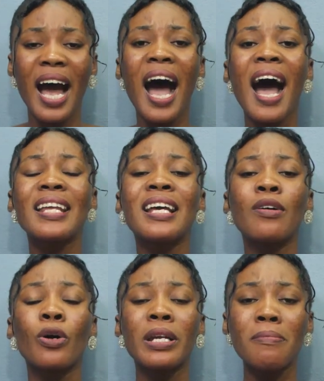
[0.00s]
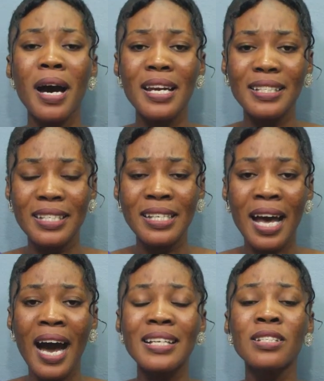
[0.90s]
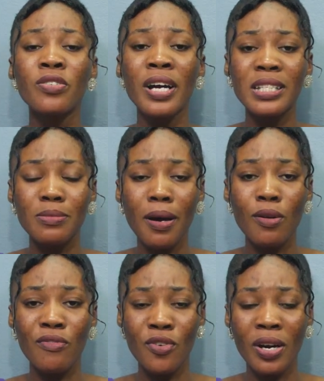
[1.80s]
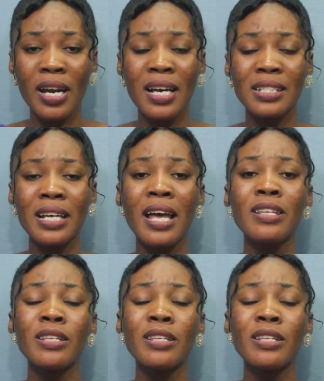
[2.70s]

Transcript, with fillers: ah yeah or the man natina as great man of God and I say